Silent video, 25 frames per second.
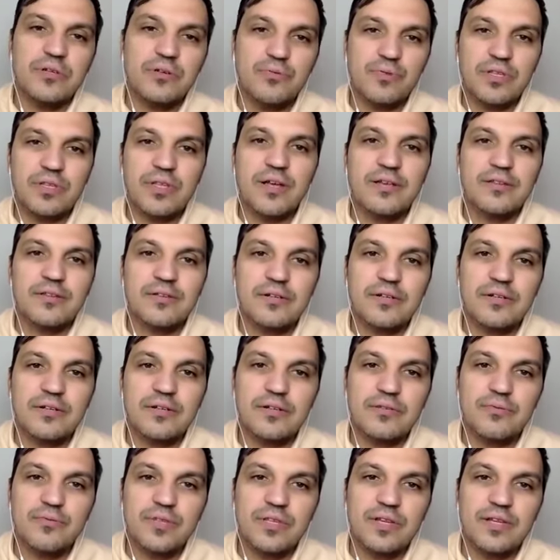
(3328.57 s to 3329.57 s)
with other
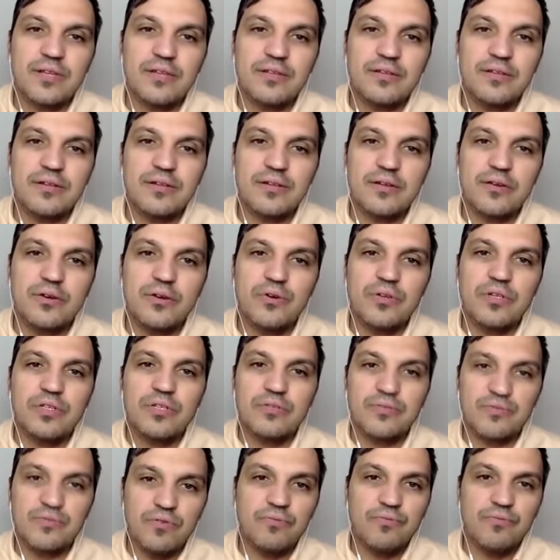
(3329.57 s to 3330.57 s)
with other
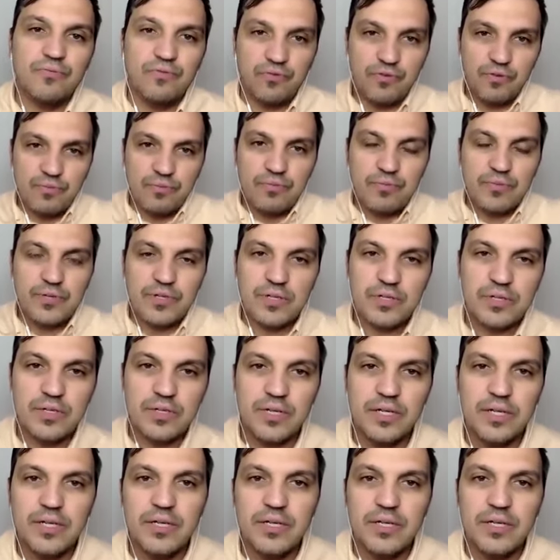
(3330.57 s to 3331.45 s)
colleagues from from uh,